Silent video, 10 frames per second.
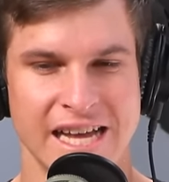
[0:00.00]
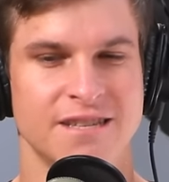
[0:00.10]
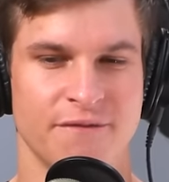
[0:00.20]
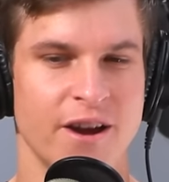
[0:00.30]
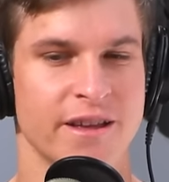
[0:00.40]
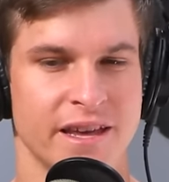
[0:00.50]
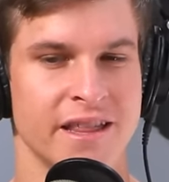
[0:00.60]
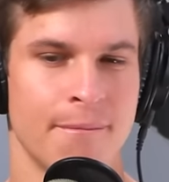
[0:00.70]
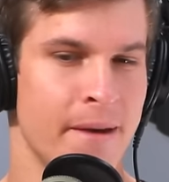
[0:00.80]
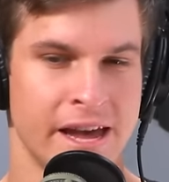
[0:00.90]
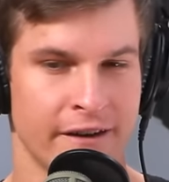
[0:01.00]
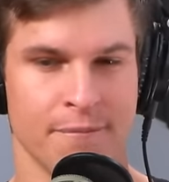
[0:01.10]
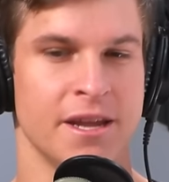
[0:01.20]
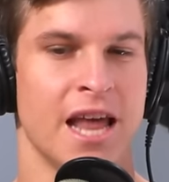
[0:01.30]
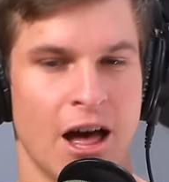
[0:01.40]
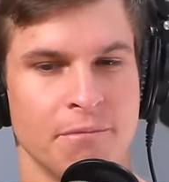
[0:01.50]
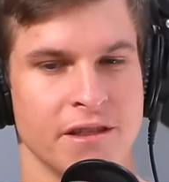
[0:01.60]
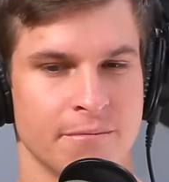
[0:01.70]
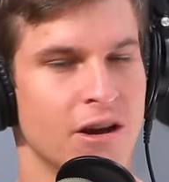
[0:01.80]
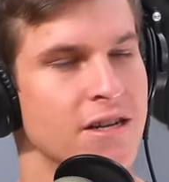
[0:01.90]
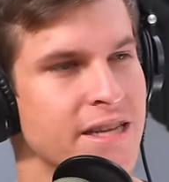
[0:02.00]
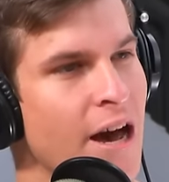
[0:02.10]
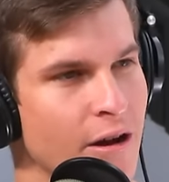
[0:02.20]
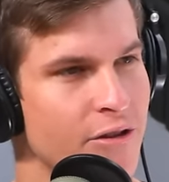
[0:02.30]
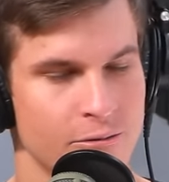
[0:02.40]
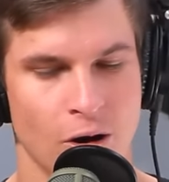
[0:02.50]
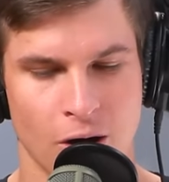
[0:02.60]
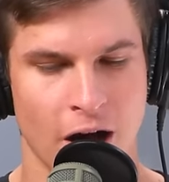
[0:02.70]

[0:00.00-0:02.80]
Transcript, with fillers: is the very thing that may have been helping them cut down on their